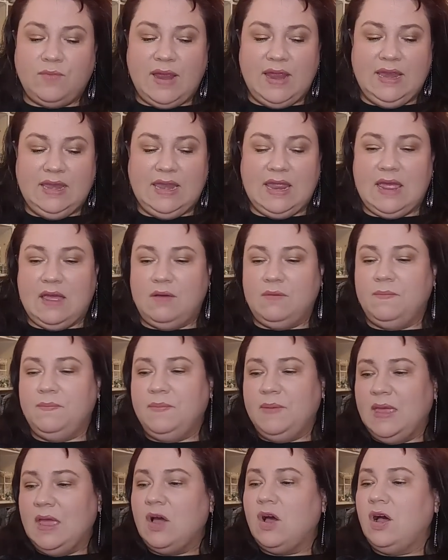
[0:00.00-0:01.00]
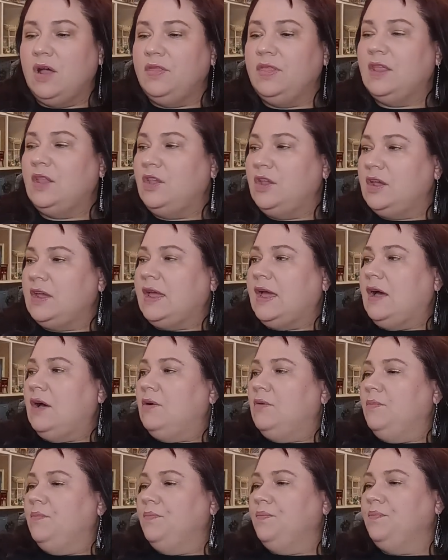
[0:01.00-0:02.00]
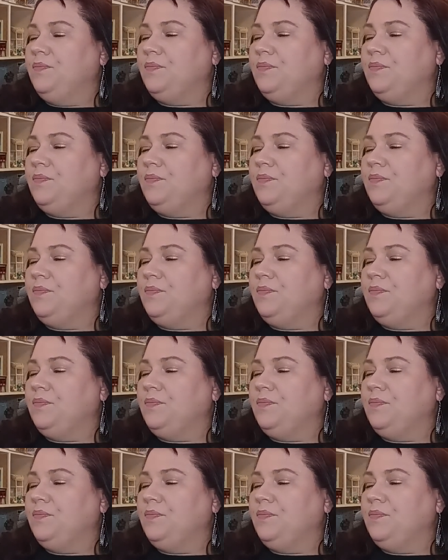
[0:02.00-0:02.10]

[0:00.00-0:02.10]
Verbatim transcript: right now be on the lookout